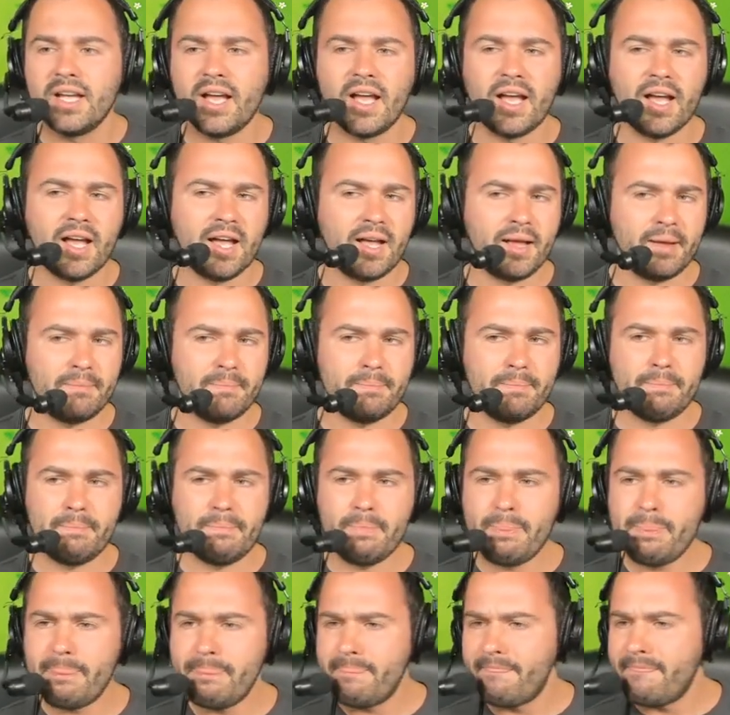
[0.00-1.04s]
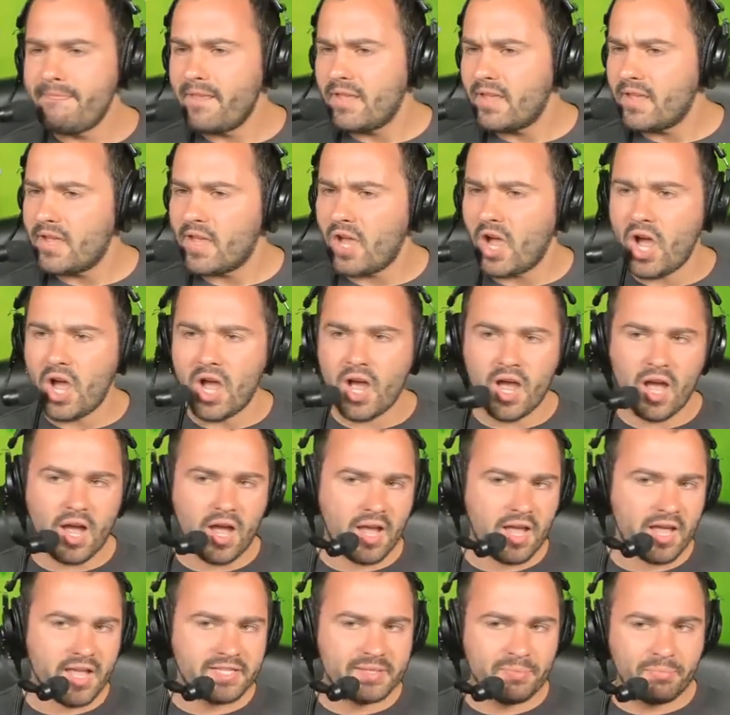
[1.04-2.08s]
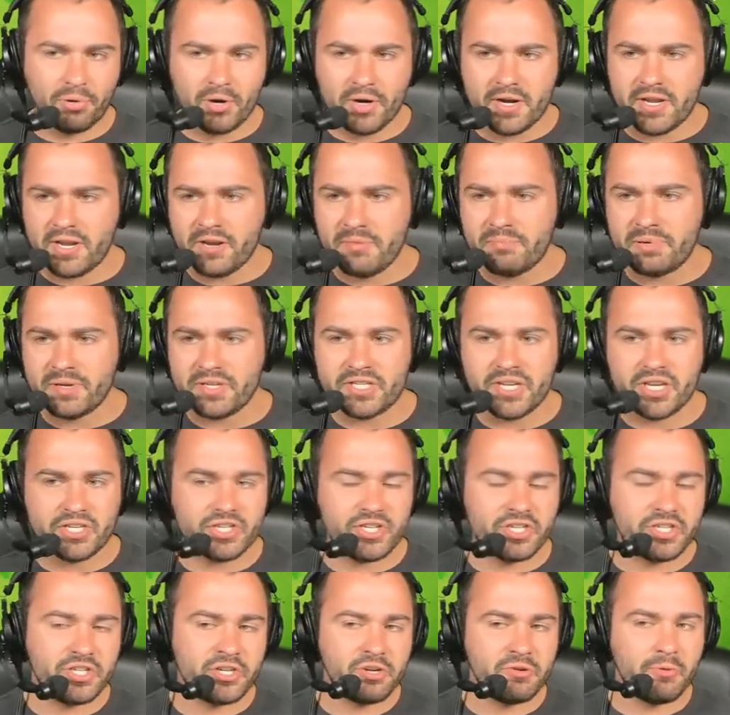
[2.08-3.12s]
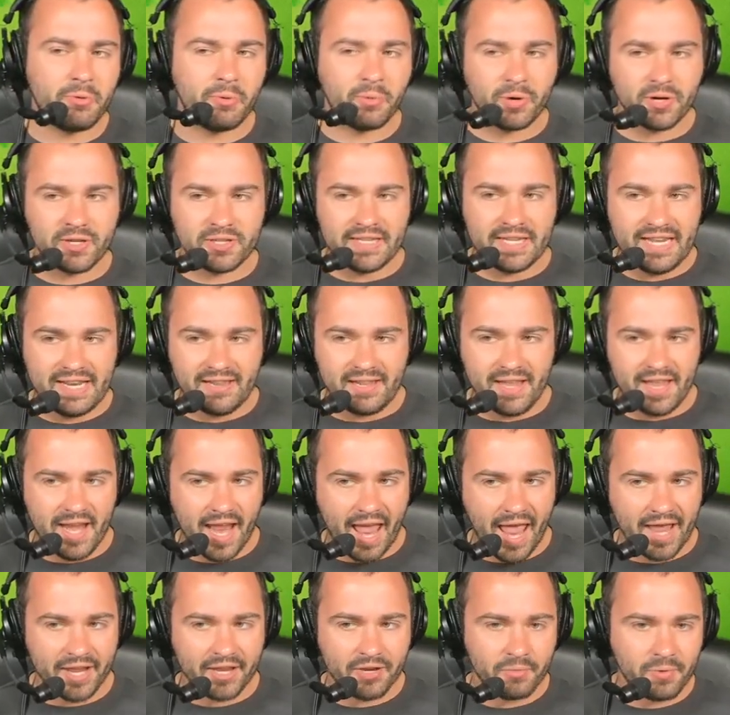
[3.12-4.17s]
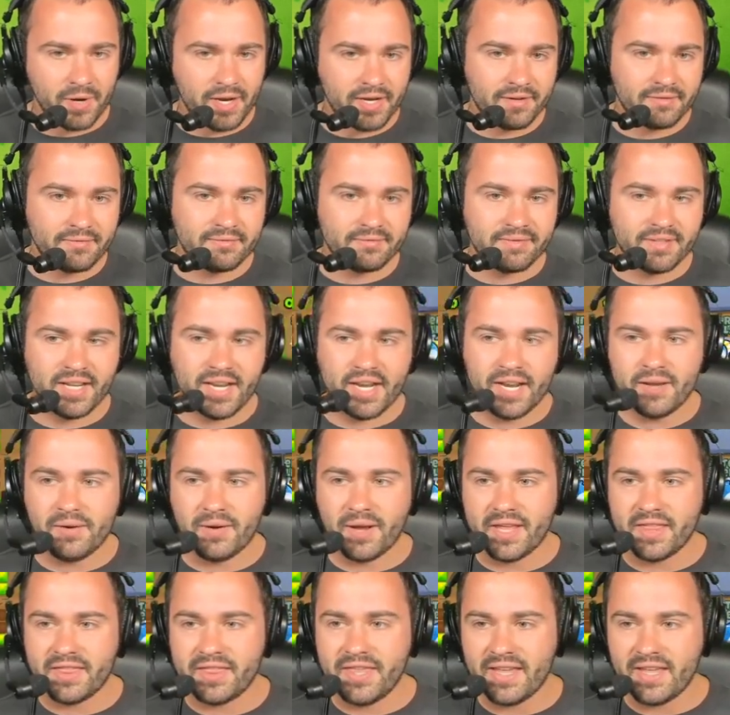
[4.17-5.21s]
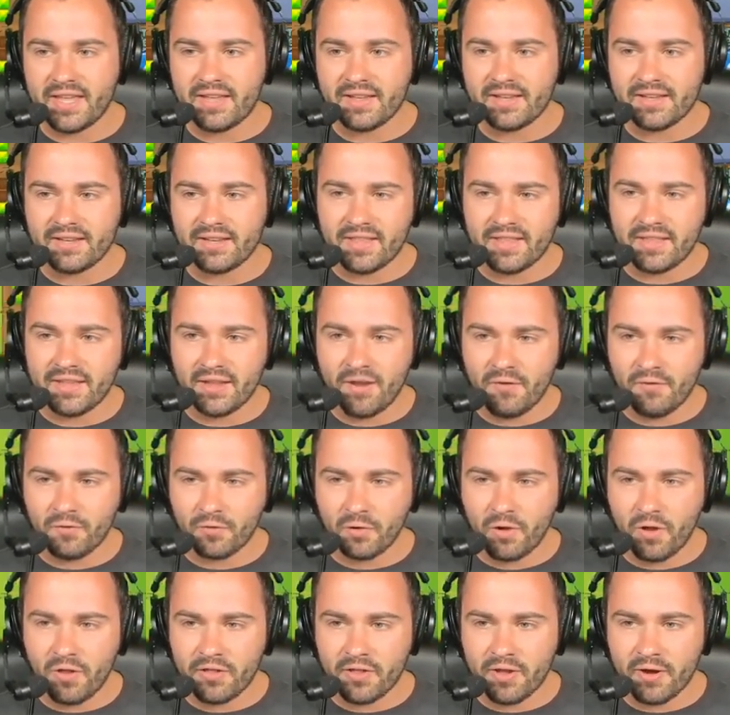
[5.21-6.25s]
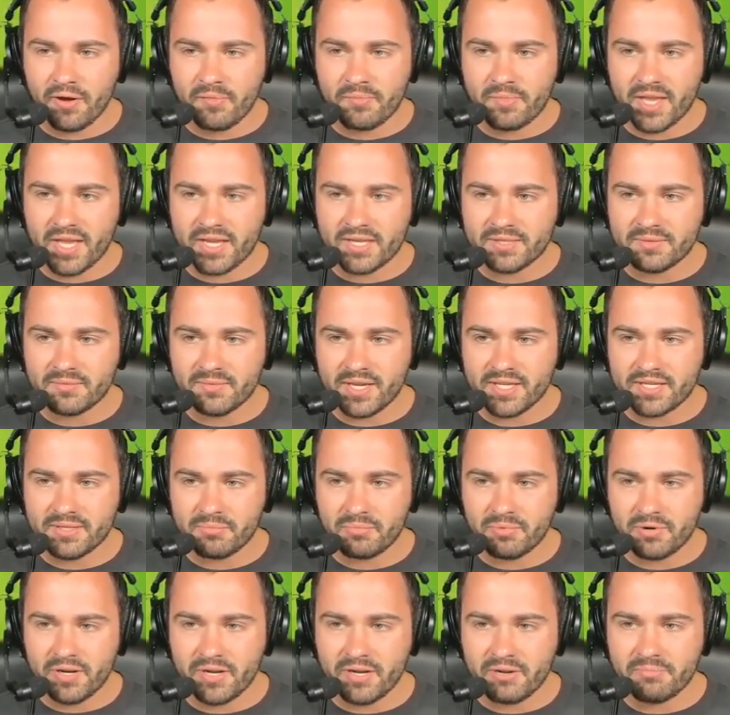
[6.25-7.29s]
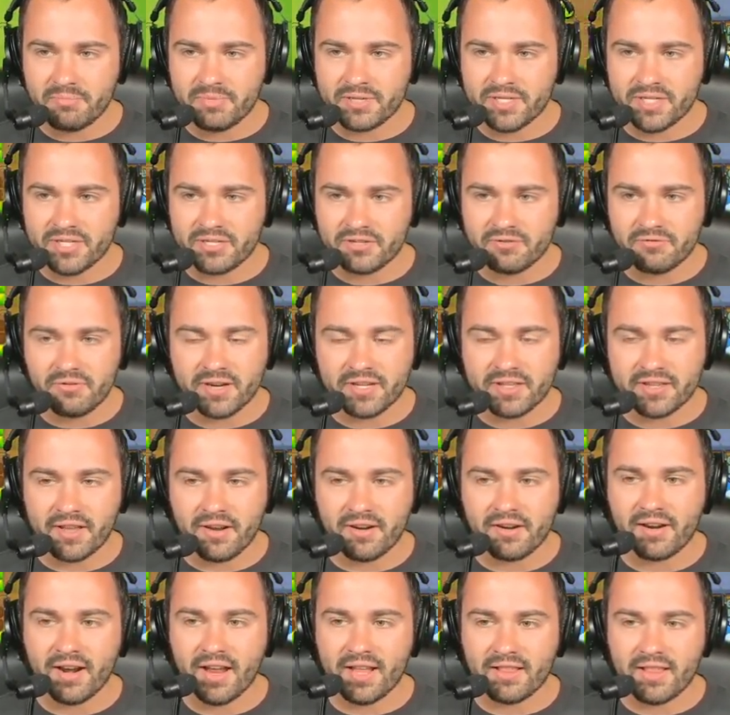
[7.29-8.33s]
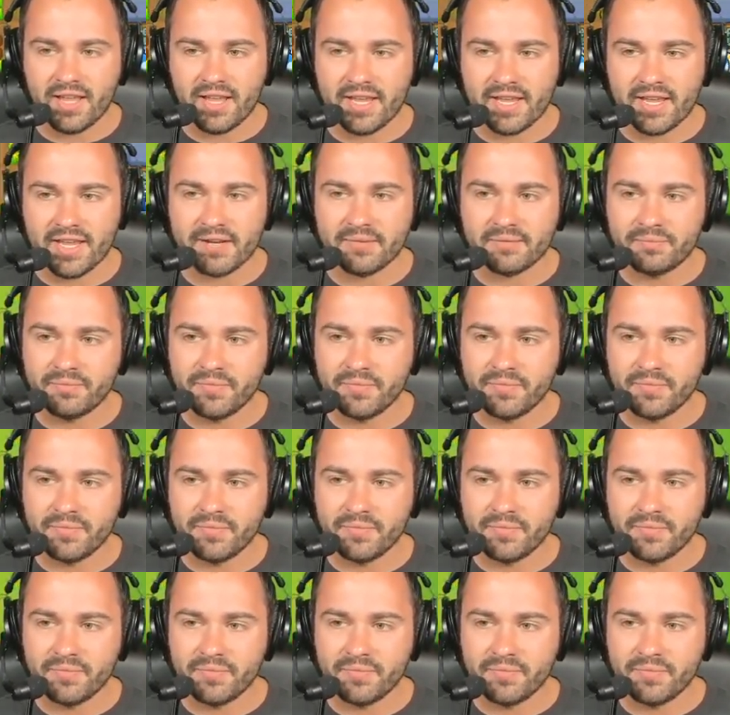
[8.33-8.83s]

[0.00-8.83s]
It's a pretty good position, too, but we're a little inaccurate. You know, I think overall, though, I mean, that's a pretty good position right there. I like it.